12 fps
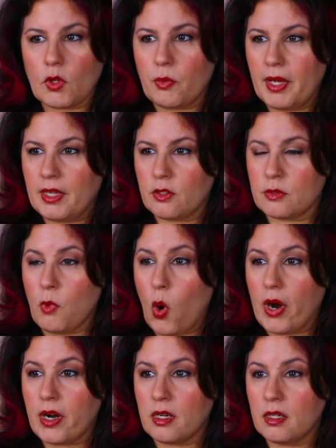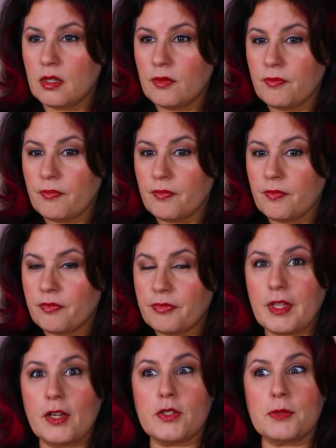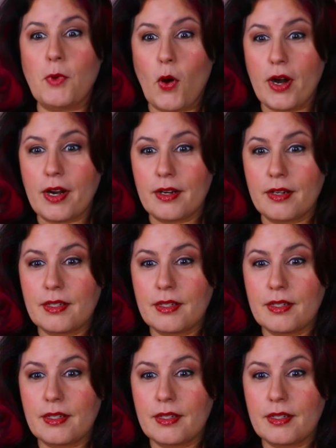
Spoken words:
Wait, there's more? There's more?